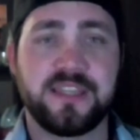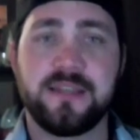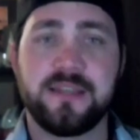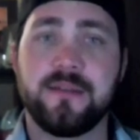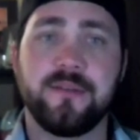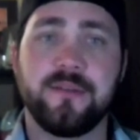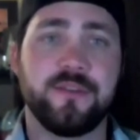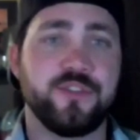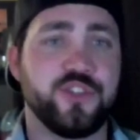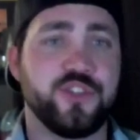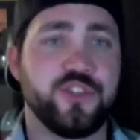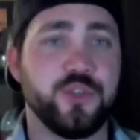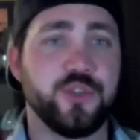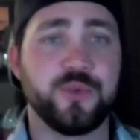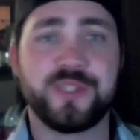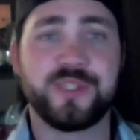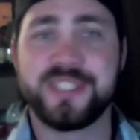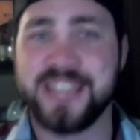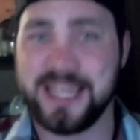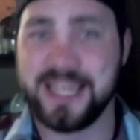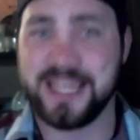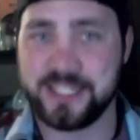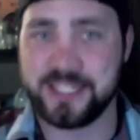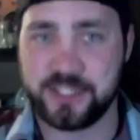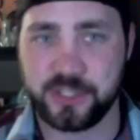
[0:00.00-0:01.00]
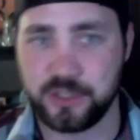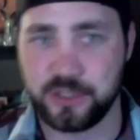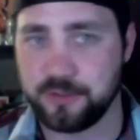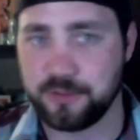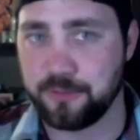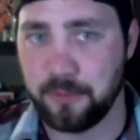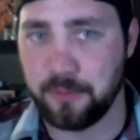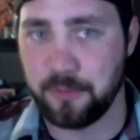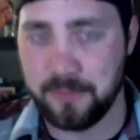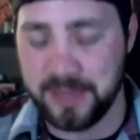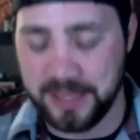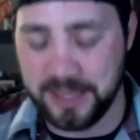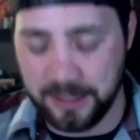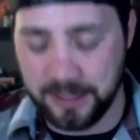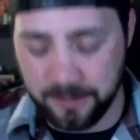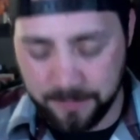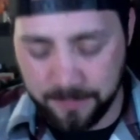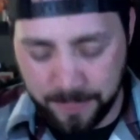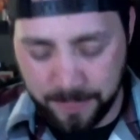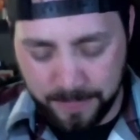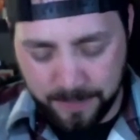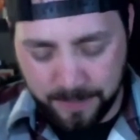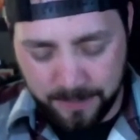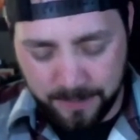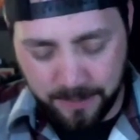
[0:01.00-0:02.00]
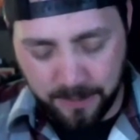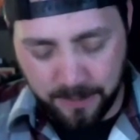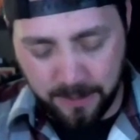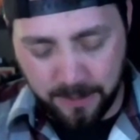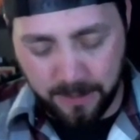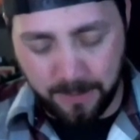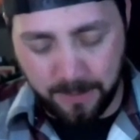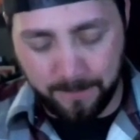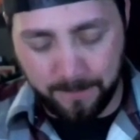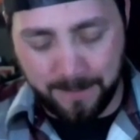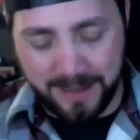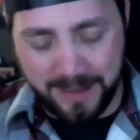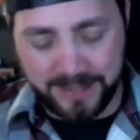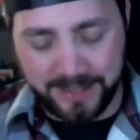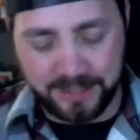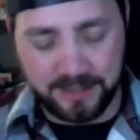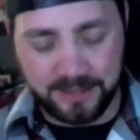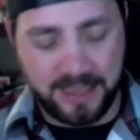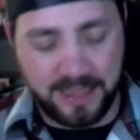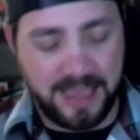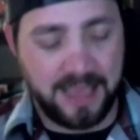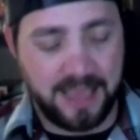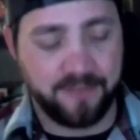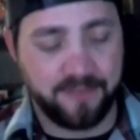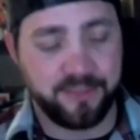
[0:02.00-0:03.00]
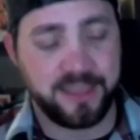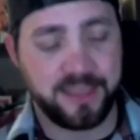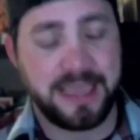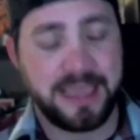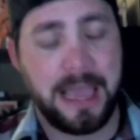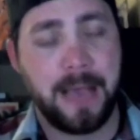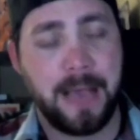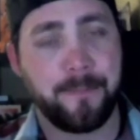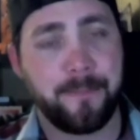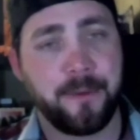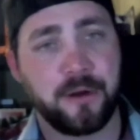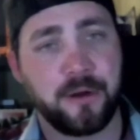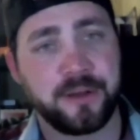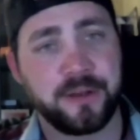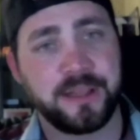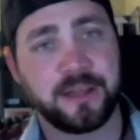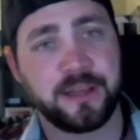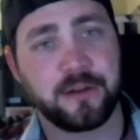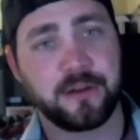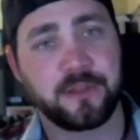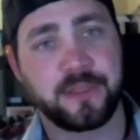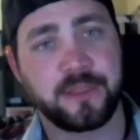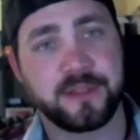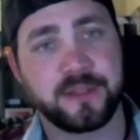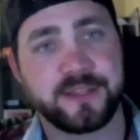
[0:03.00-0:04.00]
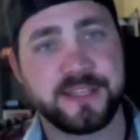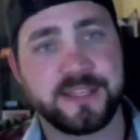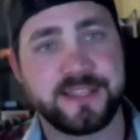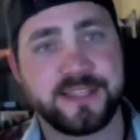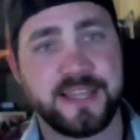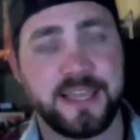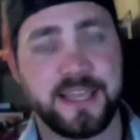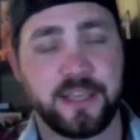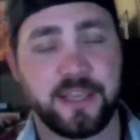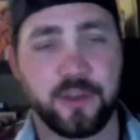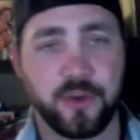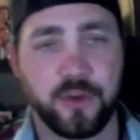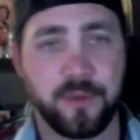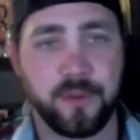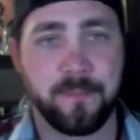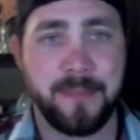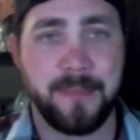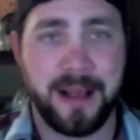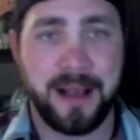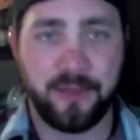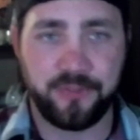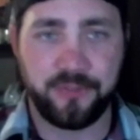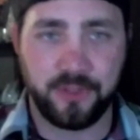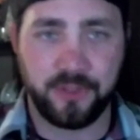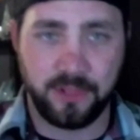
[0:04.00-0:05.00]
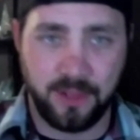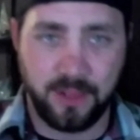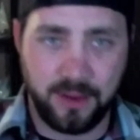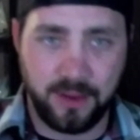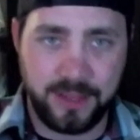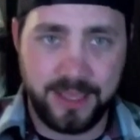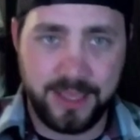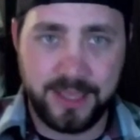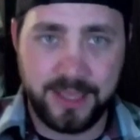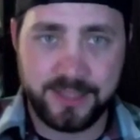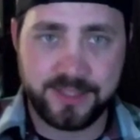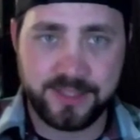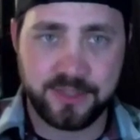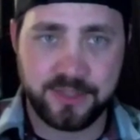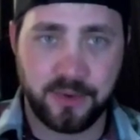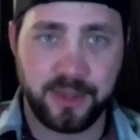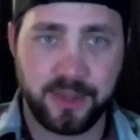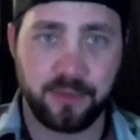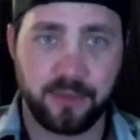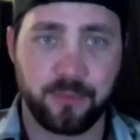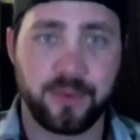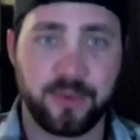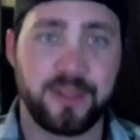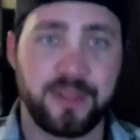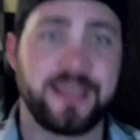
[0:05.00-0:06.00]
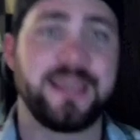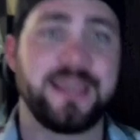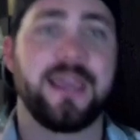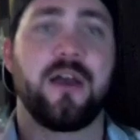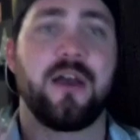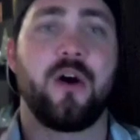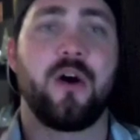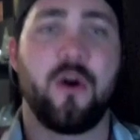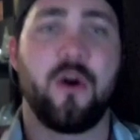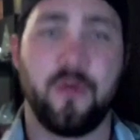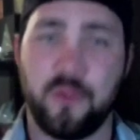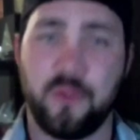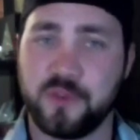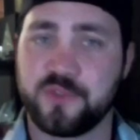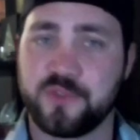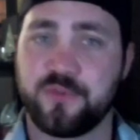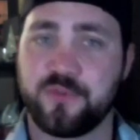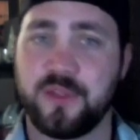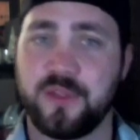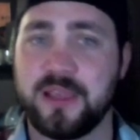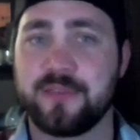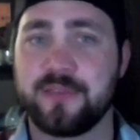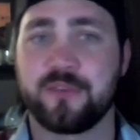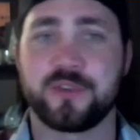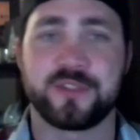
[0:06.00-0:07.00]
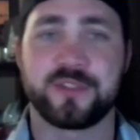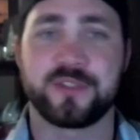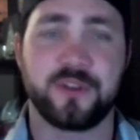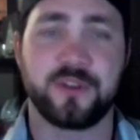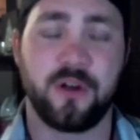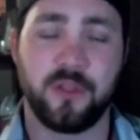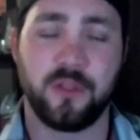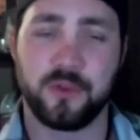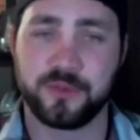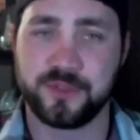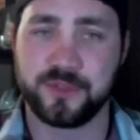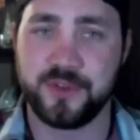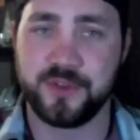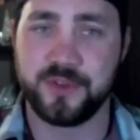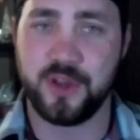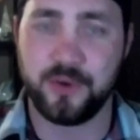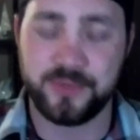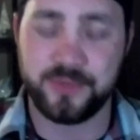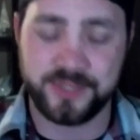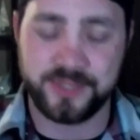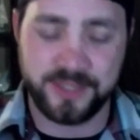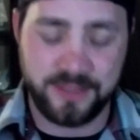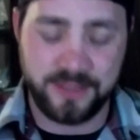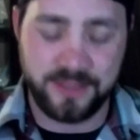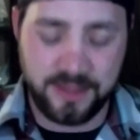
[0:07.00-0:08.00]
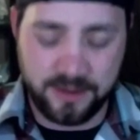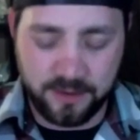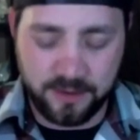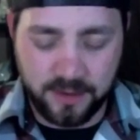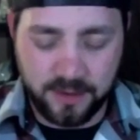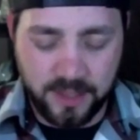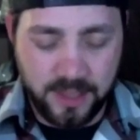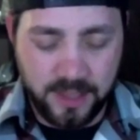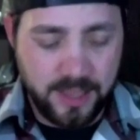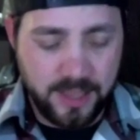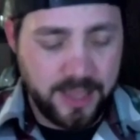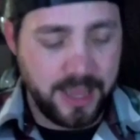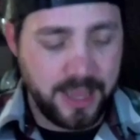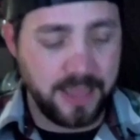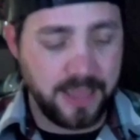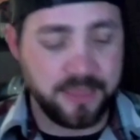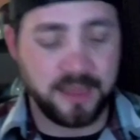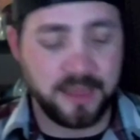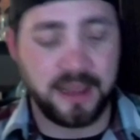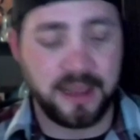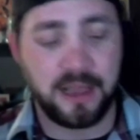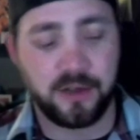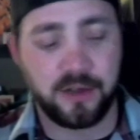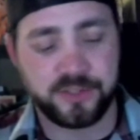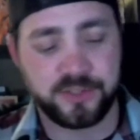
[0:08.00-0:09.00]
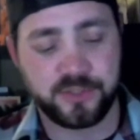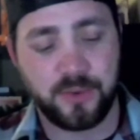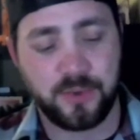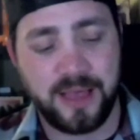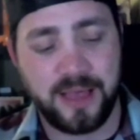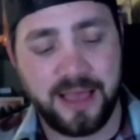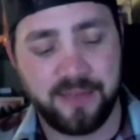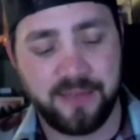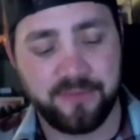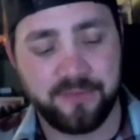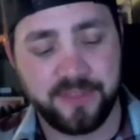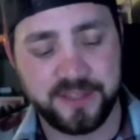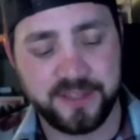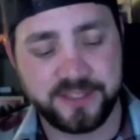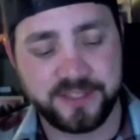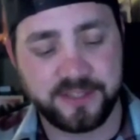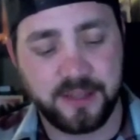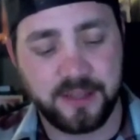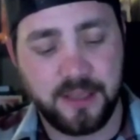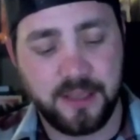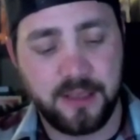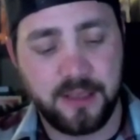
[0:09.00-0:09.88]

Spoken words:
juice tester for me. I have the cap on here to take good mouth to lung hits, so I could really get all those flavors and all those notes in there. And then I also have this